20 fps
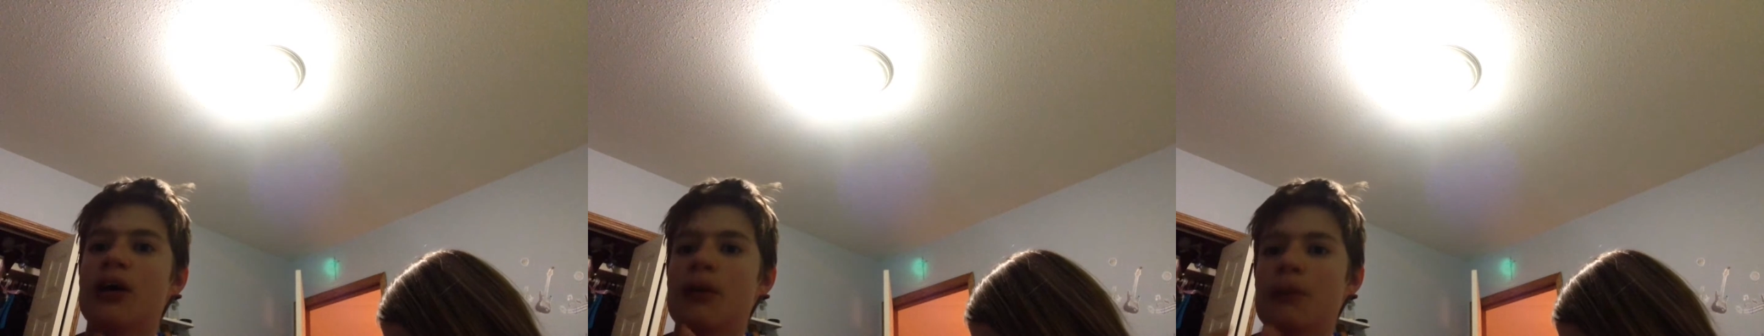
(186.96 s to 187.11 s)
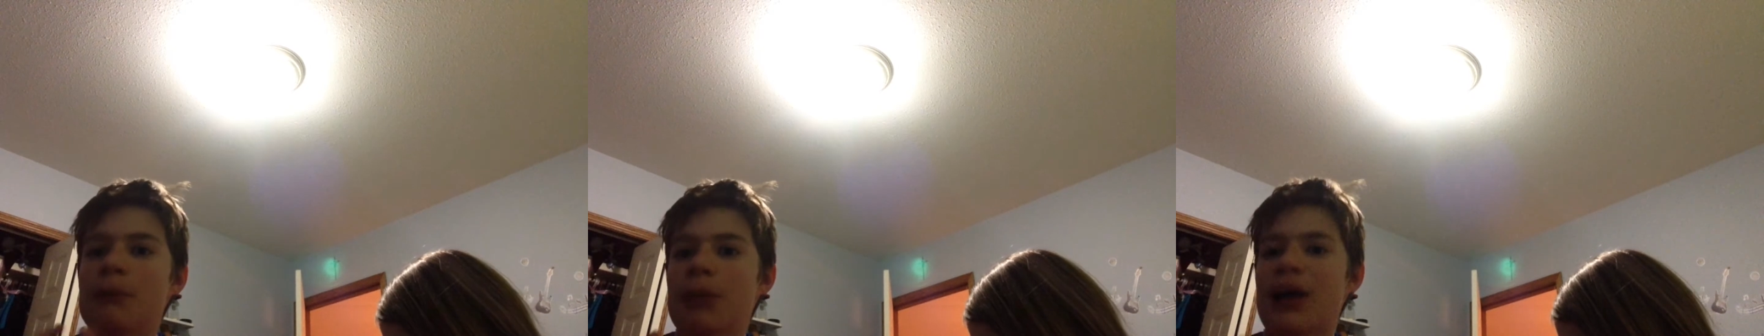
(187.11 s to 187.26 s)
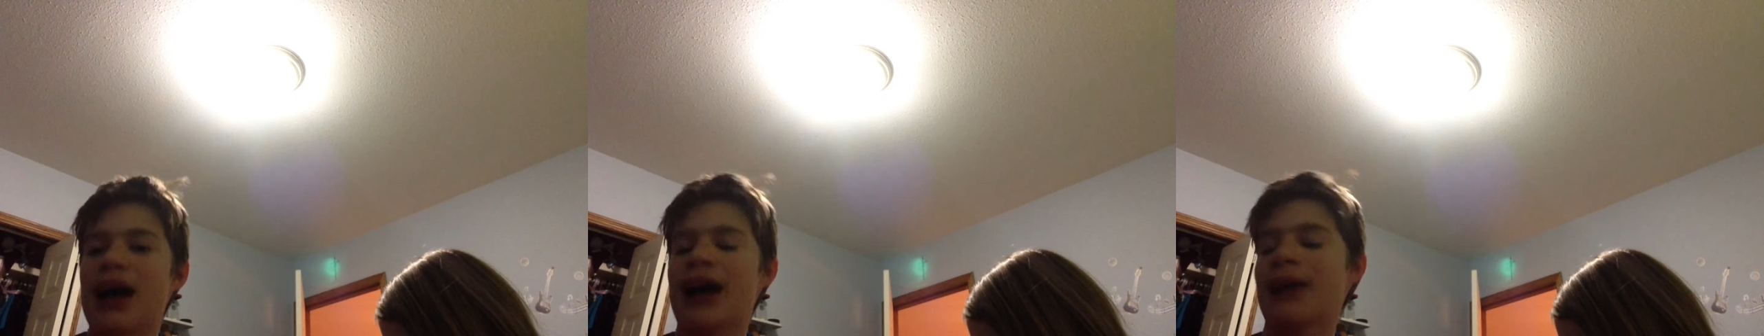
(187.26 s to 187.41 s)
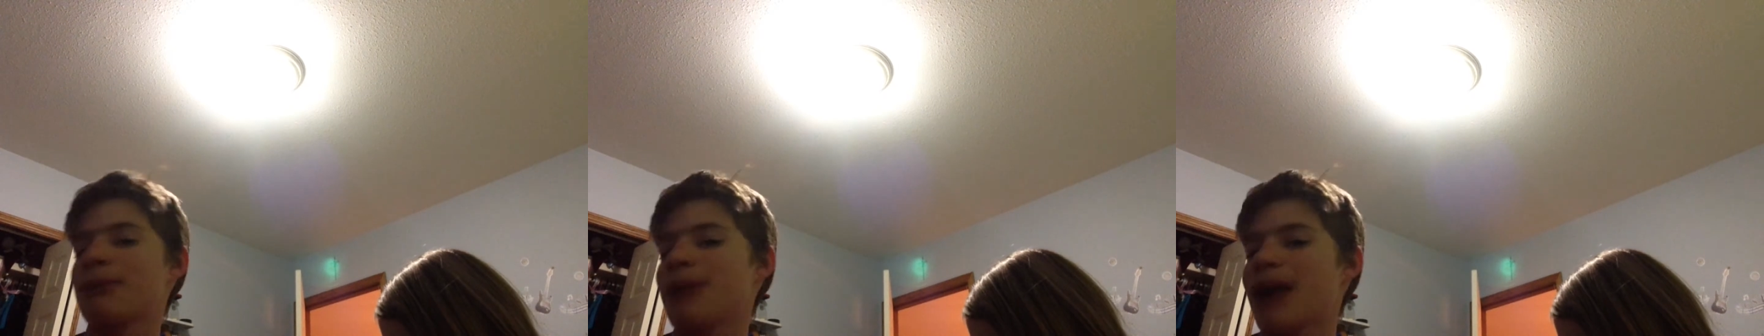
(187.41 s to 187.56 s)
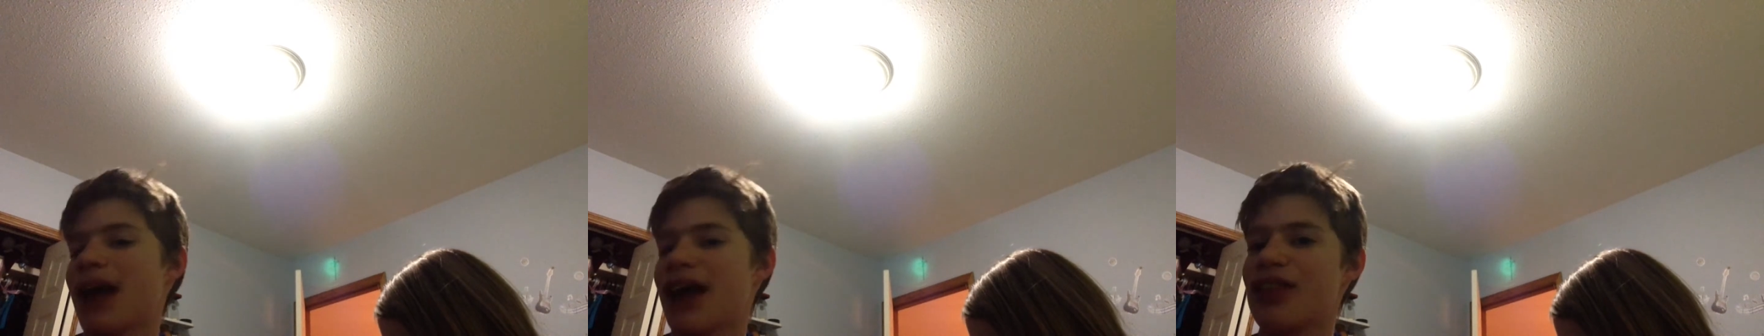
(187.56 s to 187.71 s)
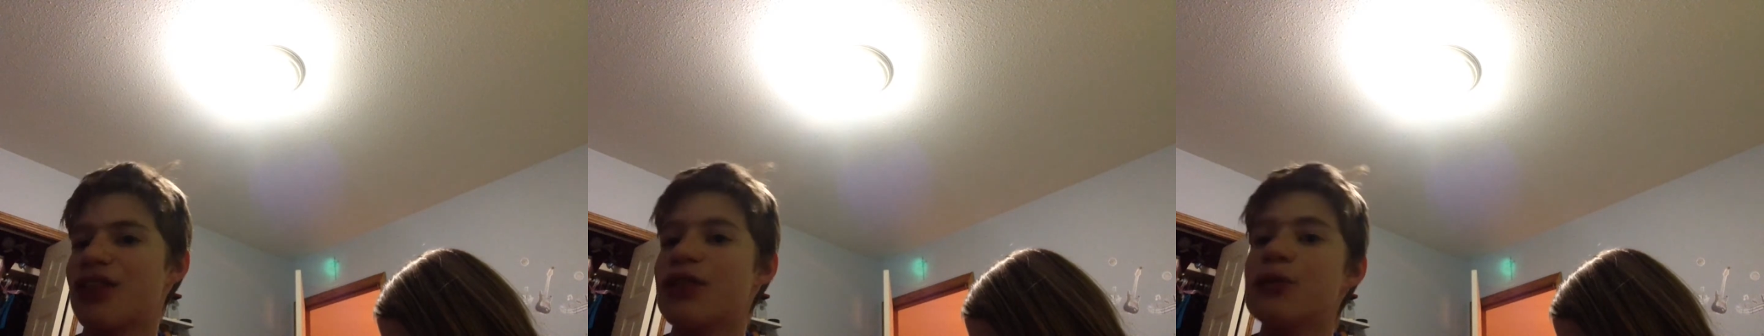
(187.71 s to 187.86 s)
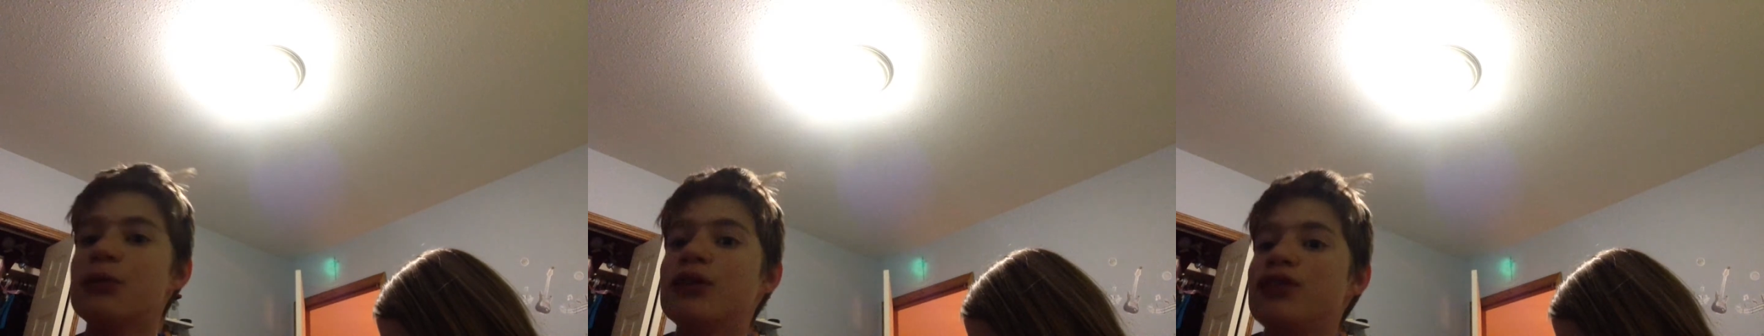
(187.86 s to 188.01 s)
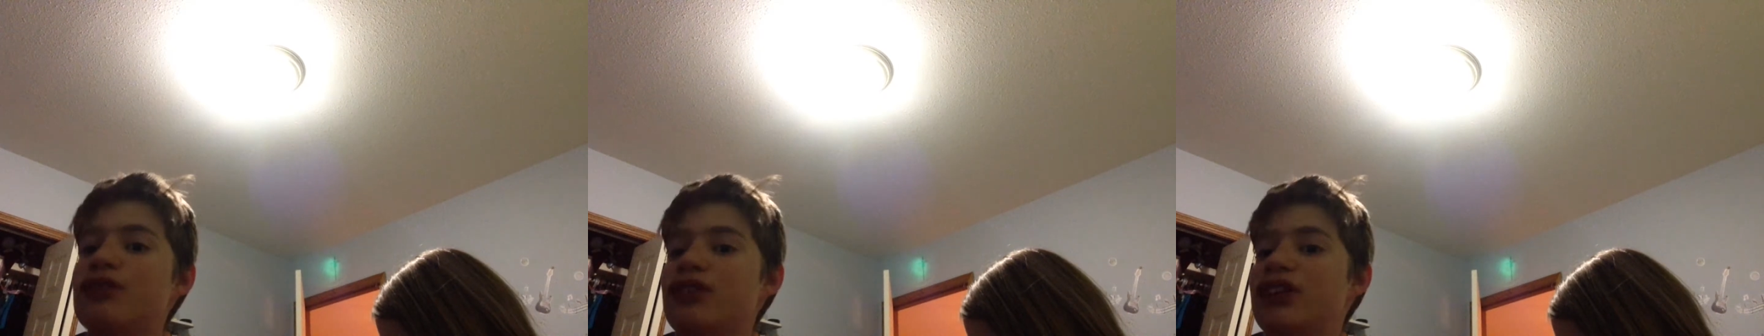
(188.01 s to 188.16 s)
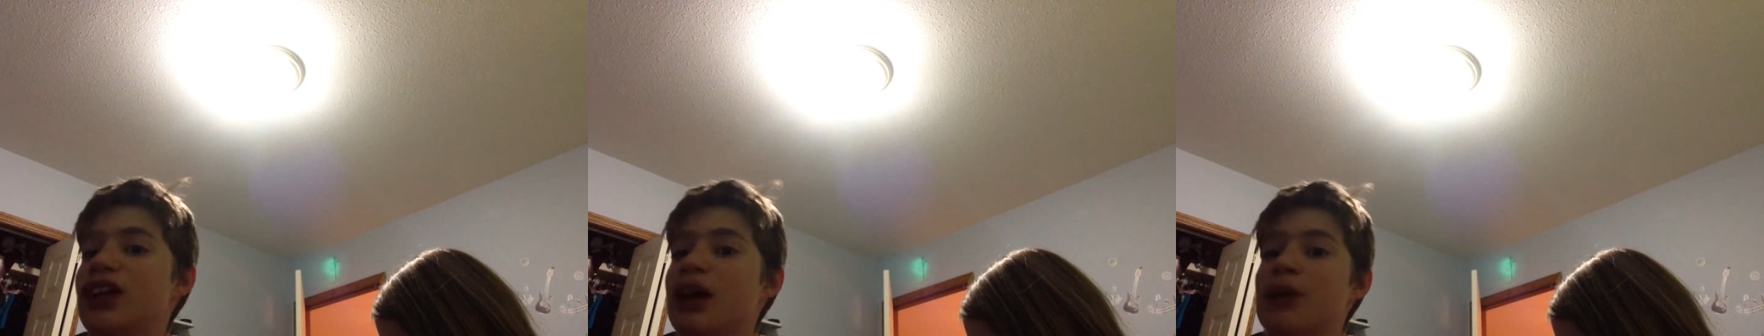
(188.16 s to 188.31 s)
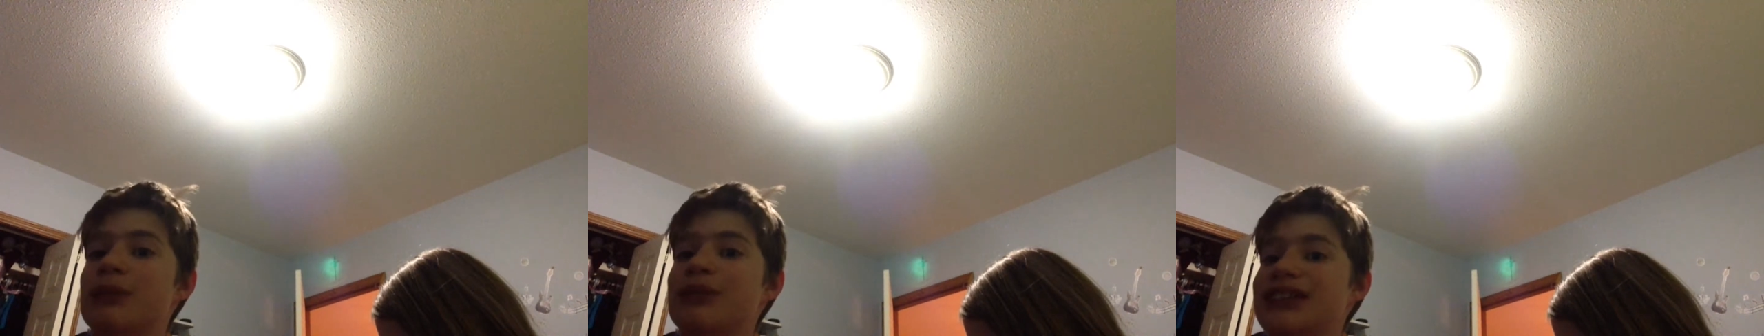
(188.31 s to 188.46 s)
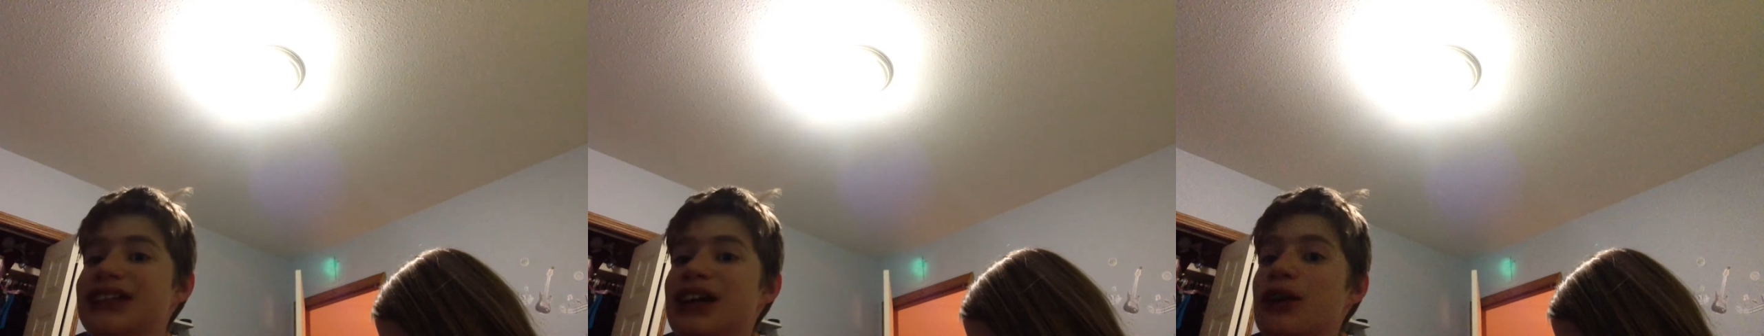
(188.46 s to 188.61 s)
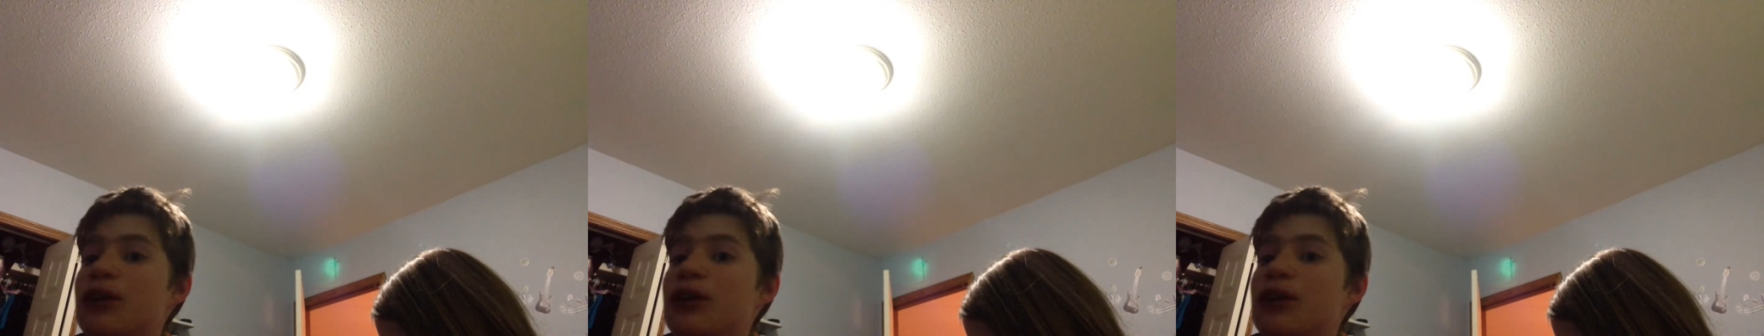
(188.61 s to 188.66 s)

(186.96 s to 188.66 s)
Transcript: Black Panther movie coming